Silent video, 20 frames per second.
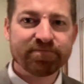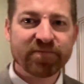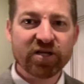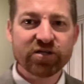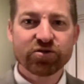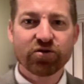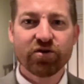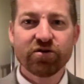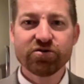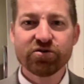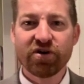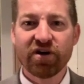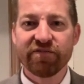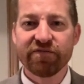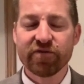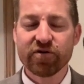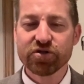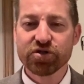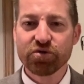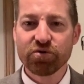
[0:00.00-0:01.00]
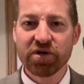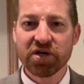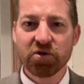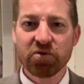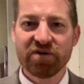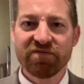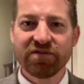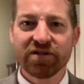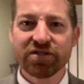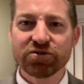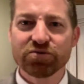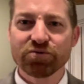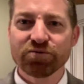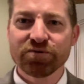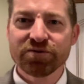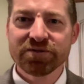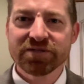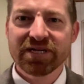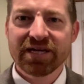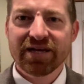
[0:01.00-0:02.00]
So those are our first three equivalence
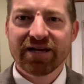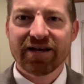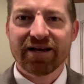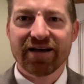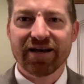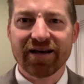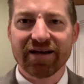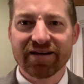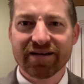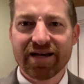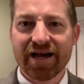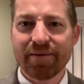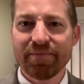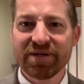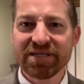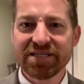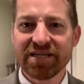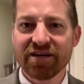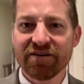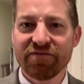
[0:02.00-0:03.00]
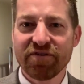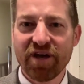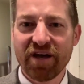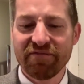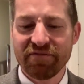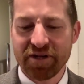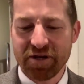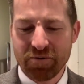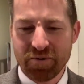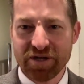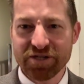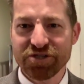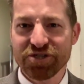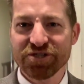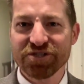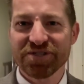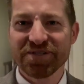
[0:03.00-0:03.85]
rules. Comment here if you have any questions.